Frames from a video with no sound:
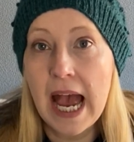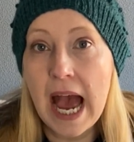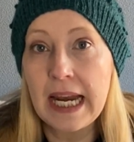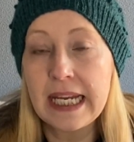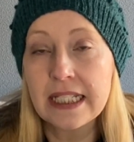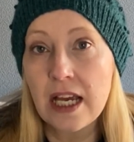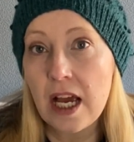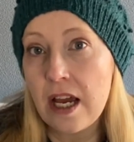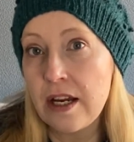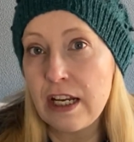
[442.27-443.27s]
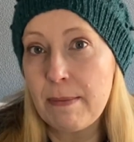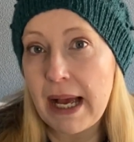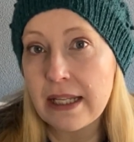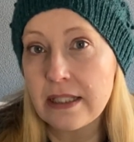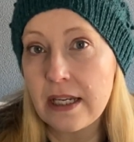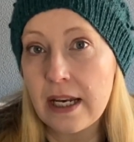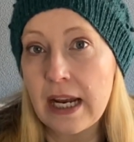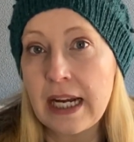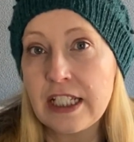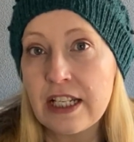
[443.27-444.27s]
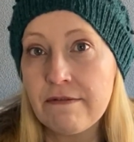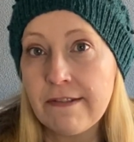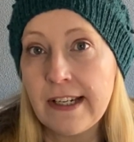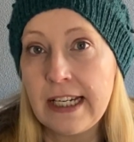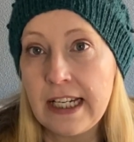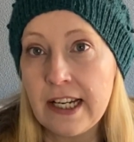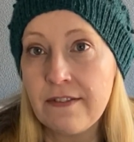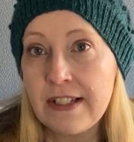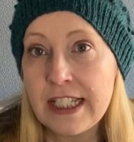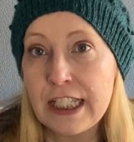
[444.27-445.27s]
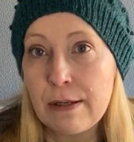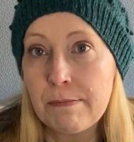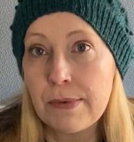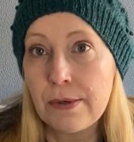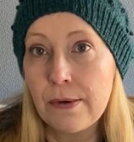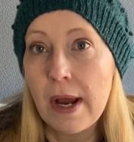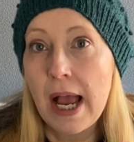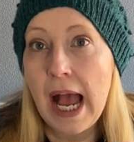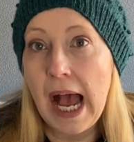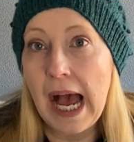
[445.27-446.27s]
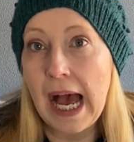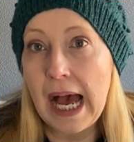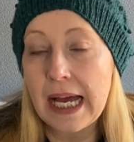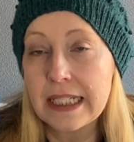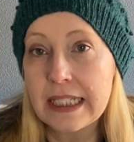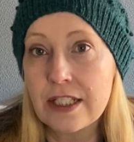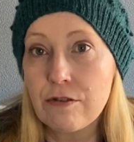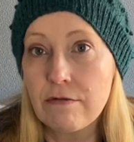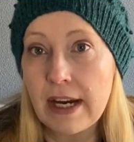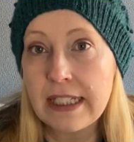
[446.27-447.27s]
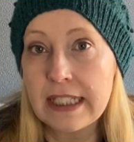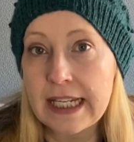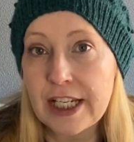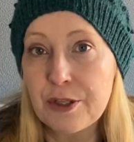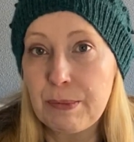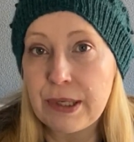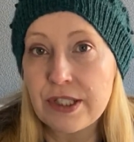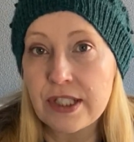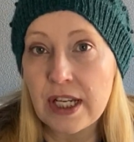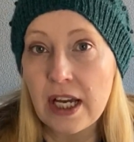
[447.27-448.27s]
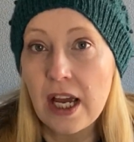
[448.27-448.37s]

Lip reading: And it's her only pattern, and it's a really lovely simple hat. It's a great stash buster.